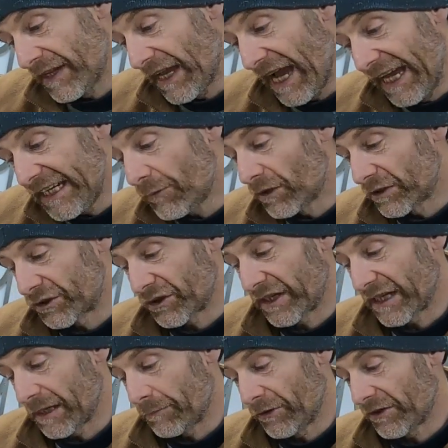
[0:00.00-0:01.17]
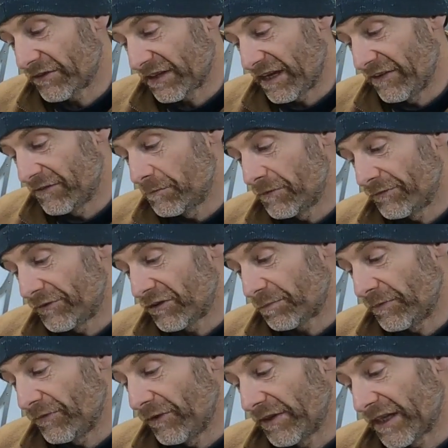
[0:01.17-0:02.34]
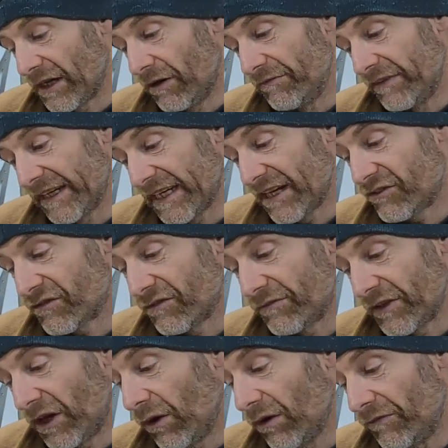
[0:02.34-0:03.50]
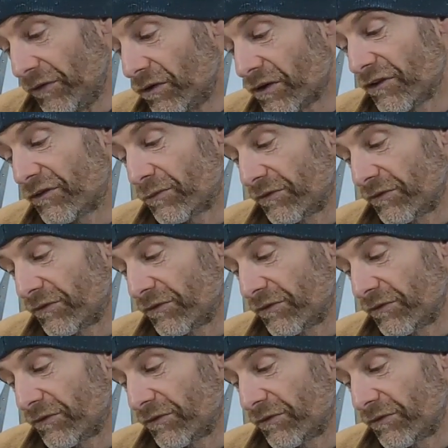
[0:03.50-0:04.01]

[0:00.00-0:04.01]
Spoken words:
Anyone trying to get product out of them just before they go on vacation for the whole of August